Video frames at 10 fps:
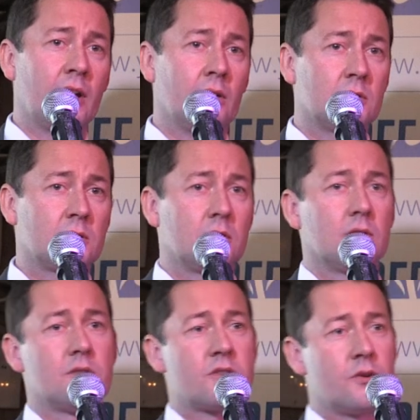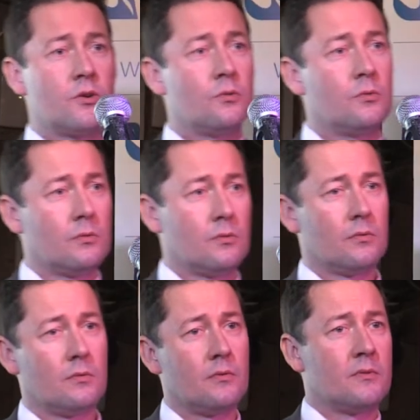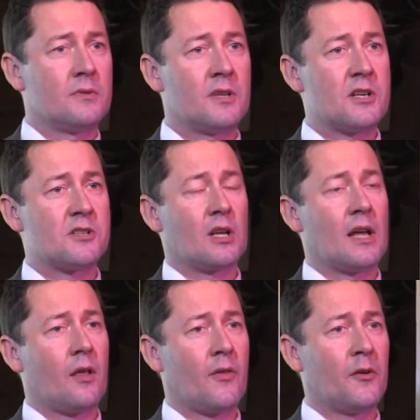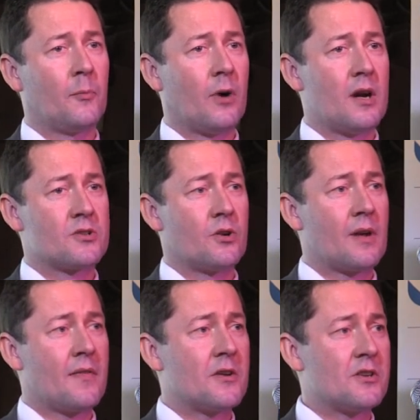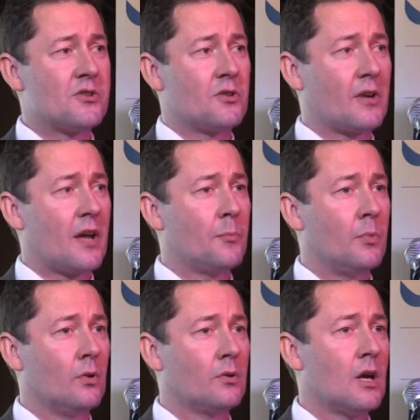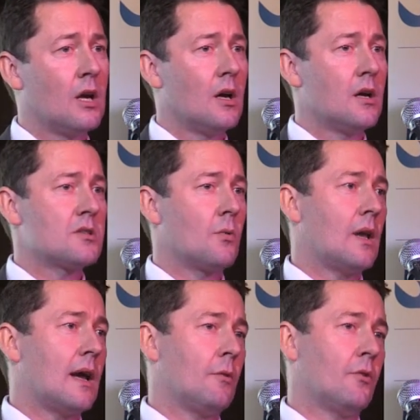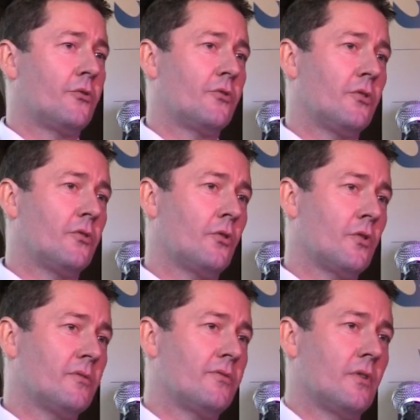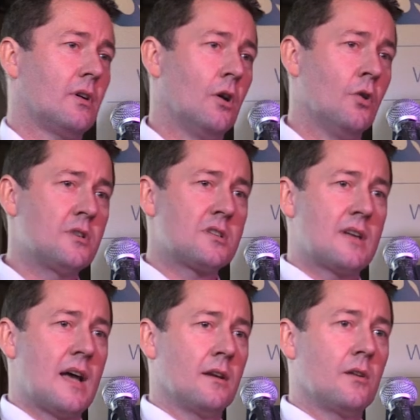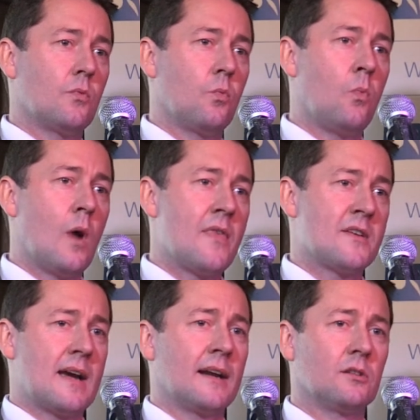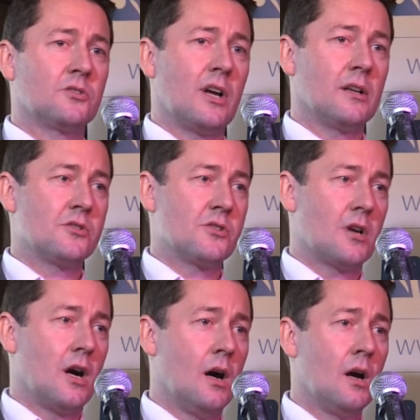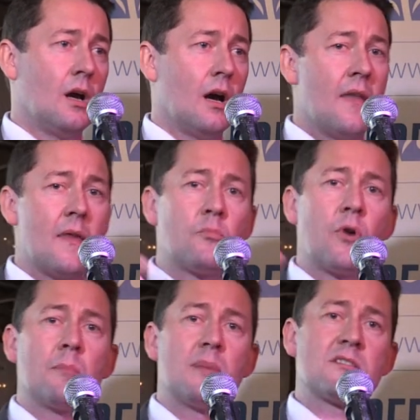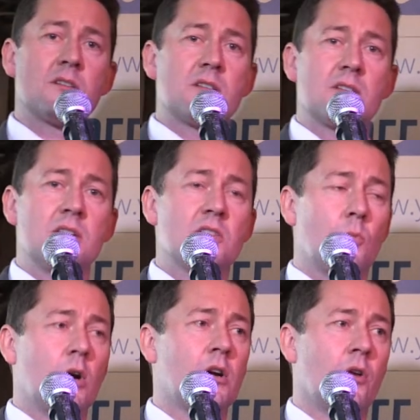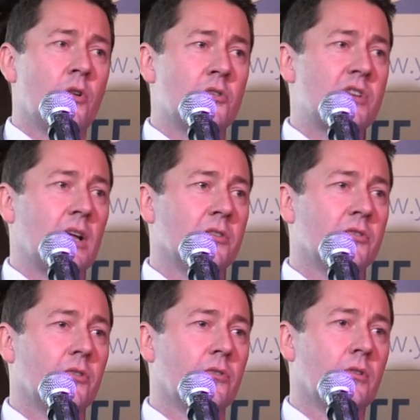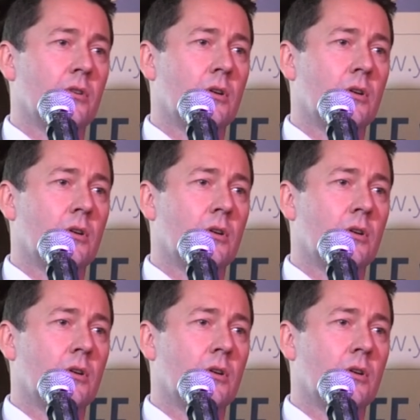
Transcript: skills to the Digital Health Enterprise Zone and the Digital Catapult to allow us to sort of understand where the technical challenges are, and then bring businesses in to work on those challenges,